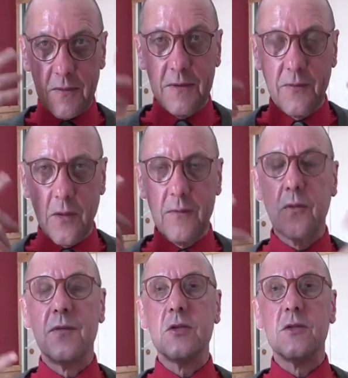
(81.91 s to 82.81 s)
if you have
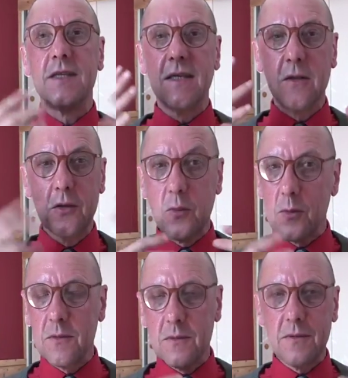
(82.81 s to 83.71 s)
your vision center
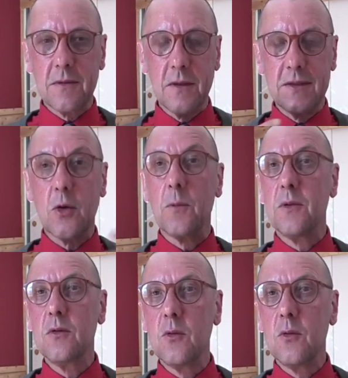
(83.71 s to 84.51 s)
is open,